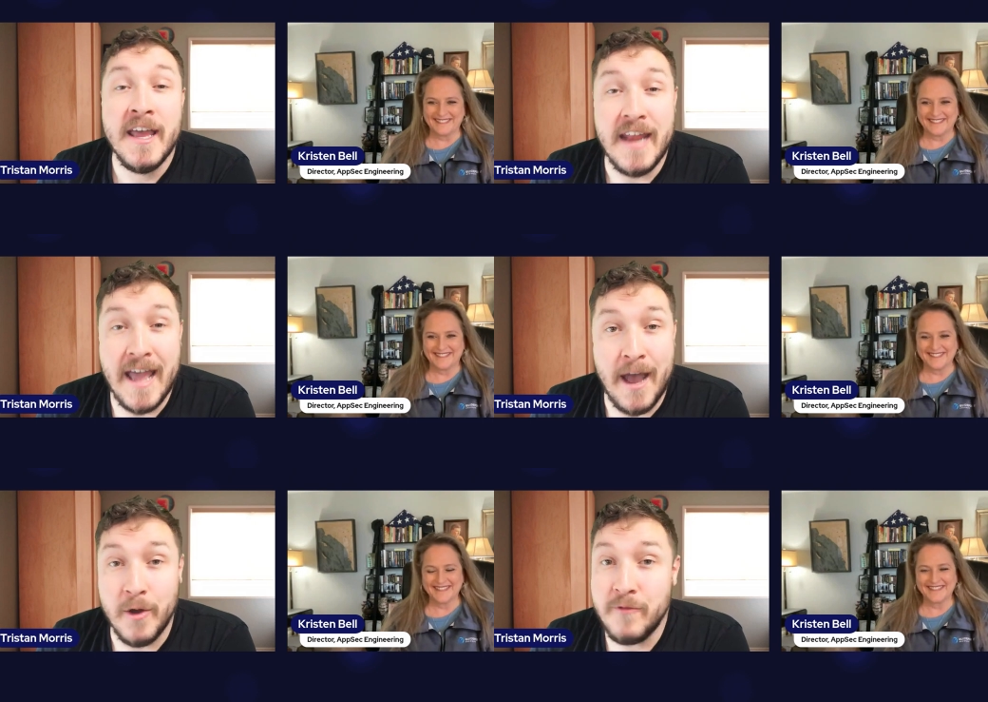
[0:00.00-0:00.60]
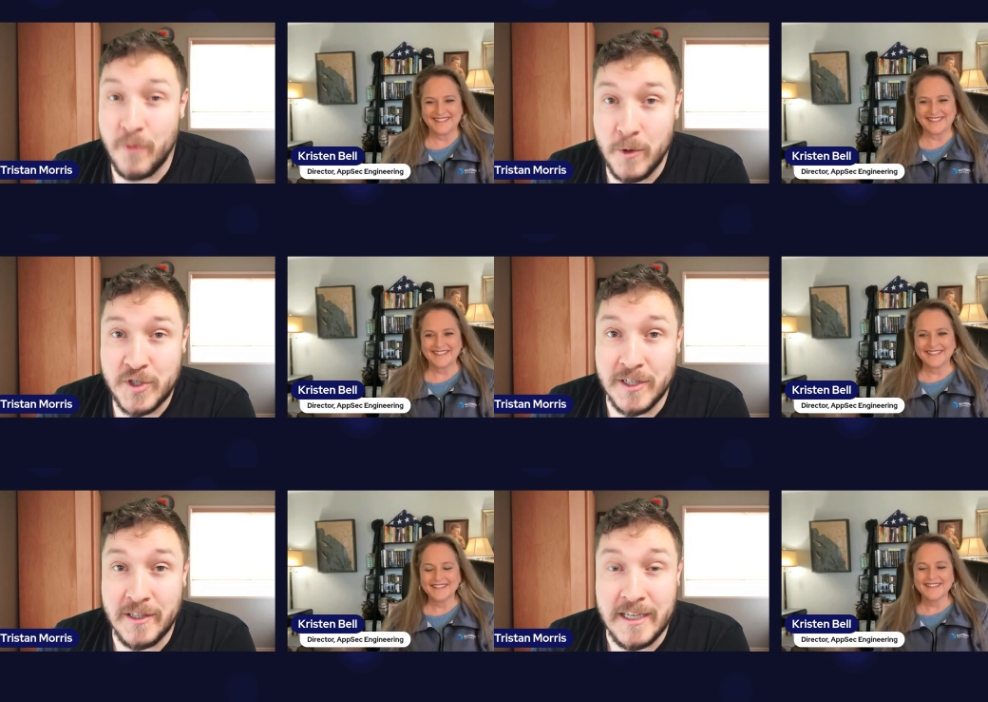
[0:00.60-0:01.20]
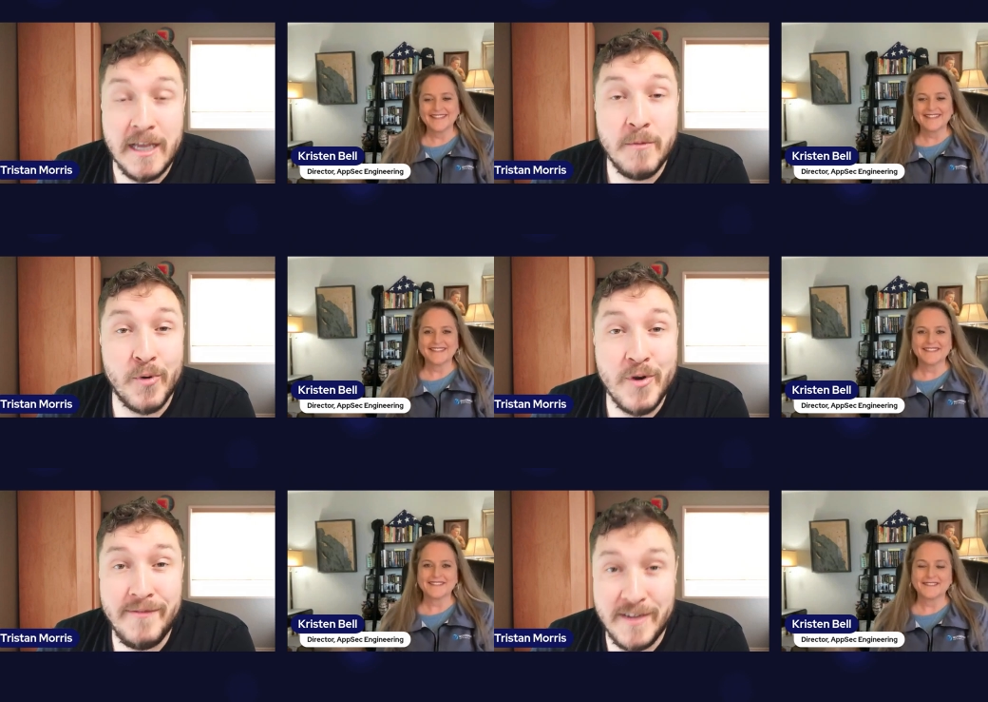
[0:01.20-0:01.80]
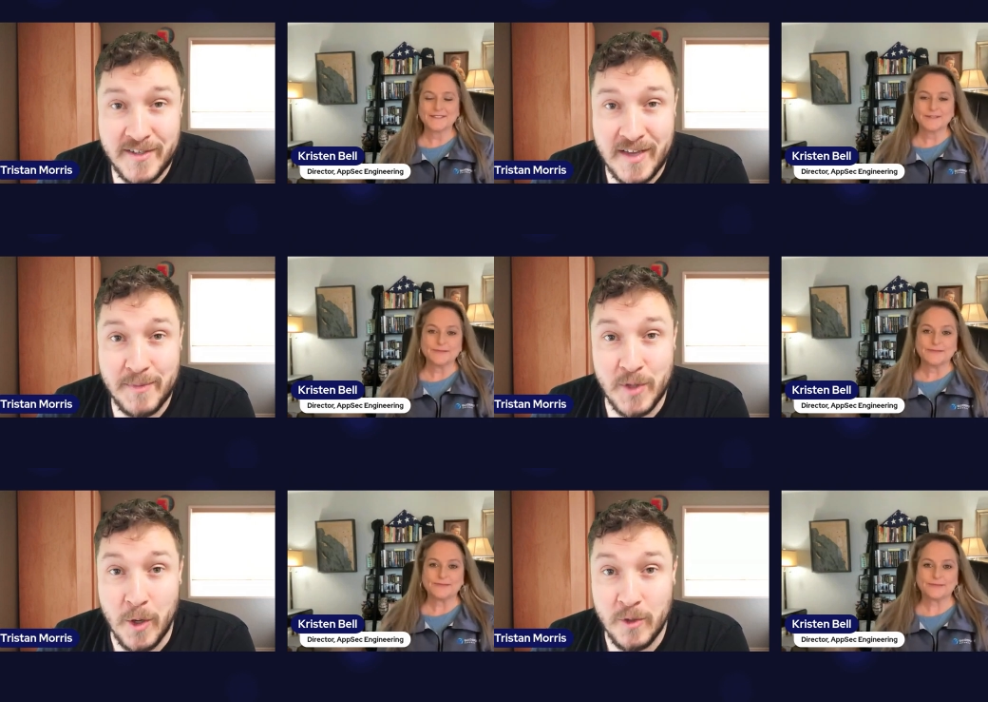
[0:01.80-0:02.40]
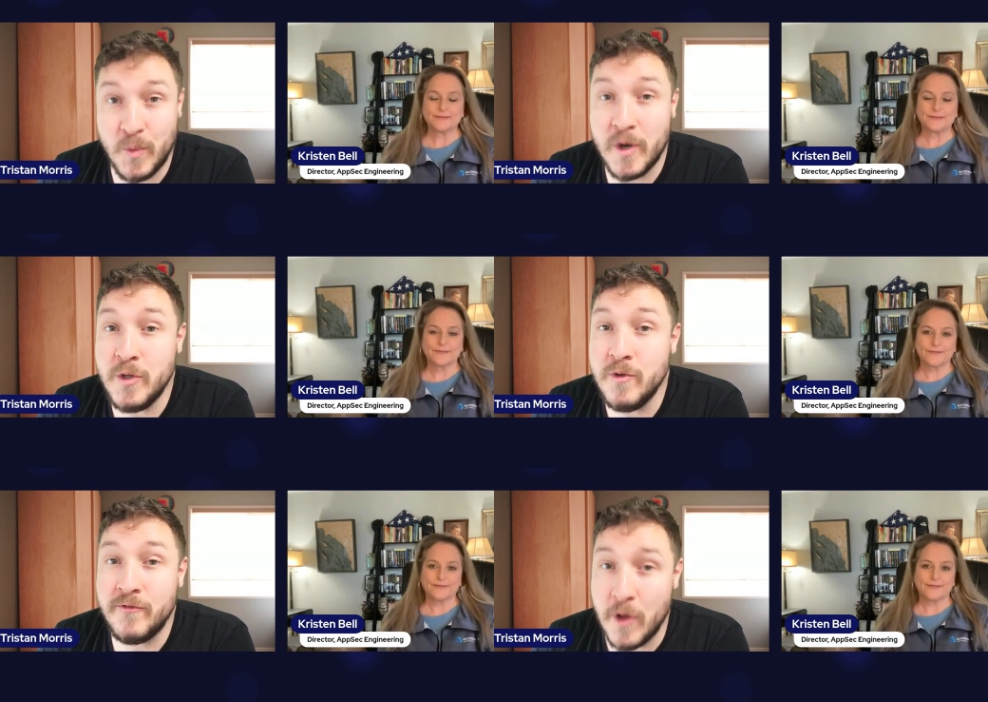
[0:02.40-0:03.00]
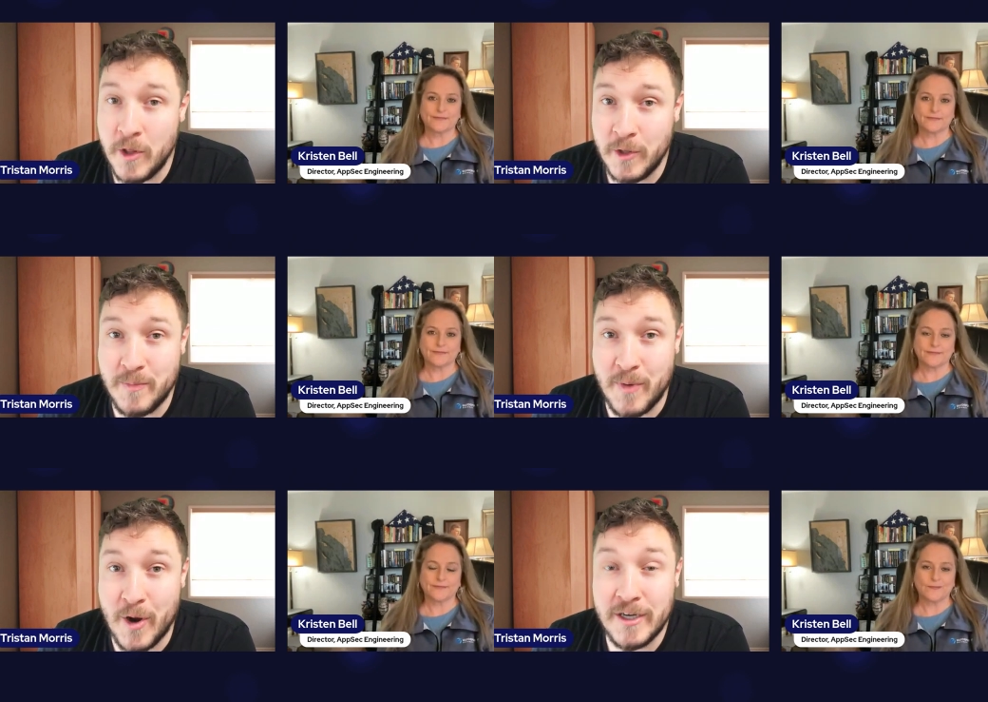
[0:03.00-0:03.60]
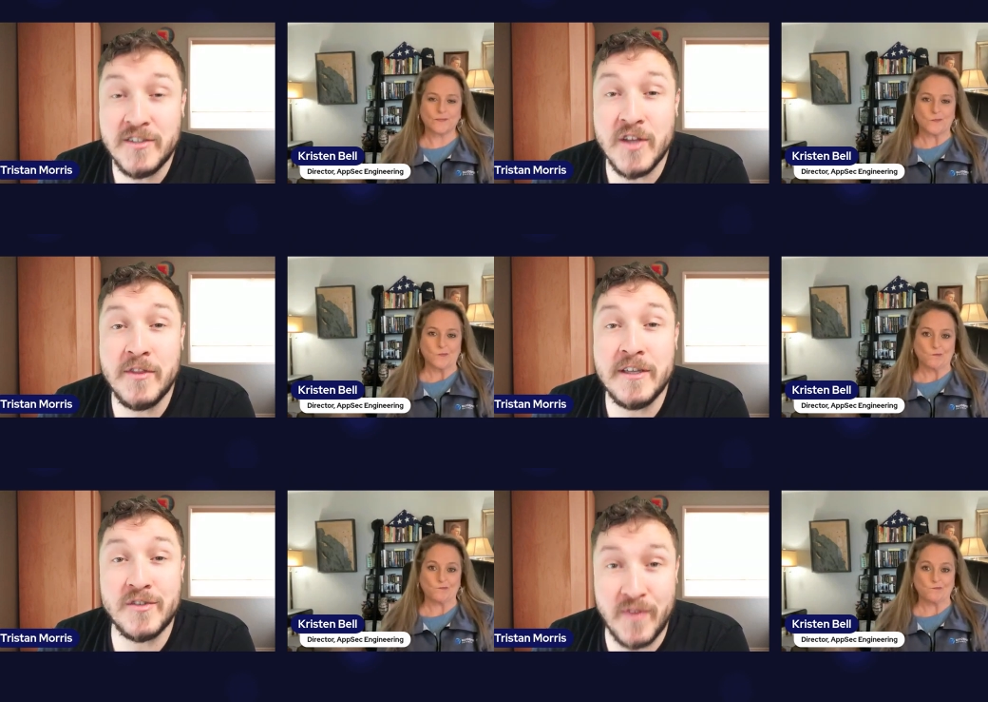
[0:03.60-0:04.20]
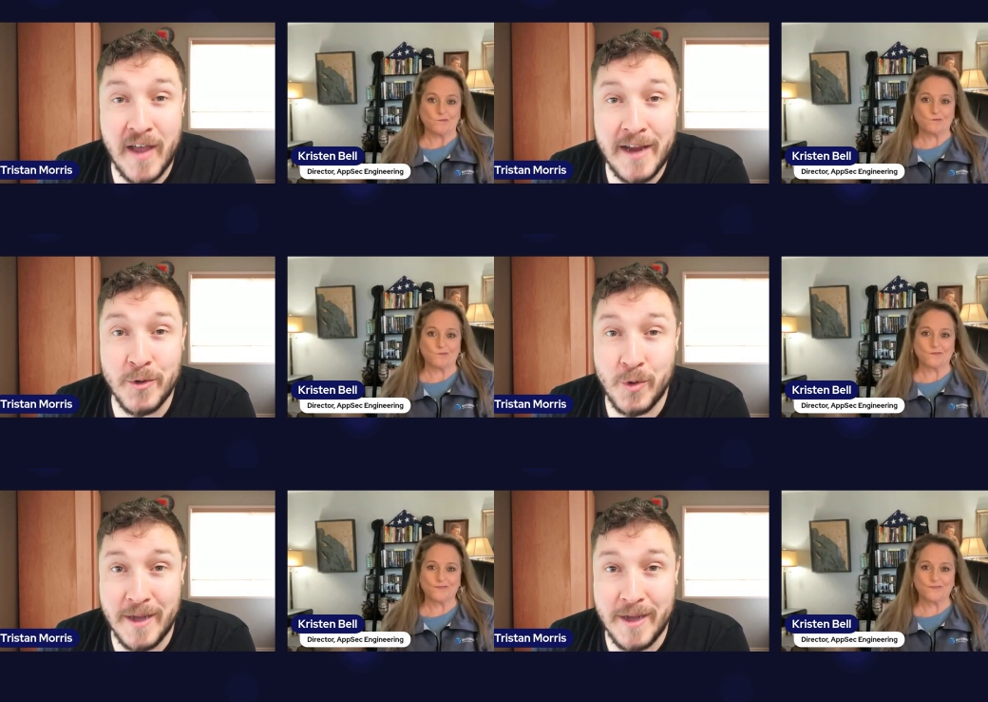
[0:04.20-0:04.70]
Speaker 1: Now, unfortunately, in previous episodes, where you've fallen apart is on this final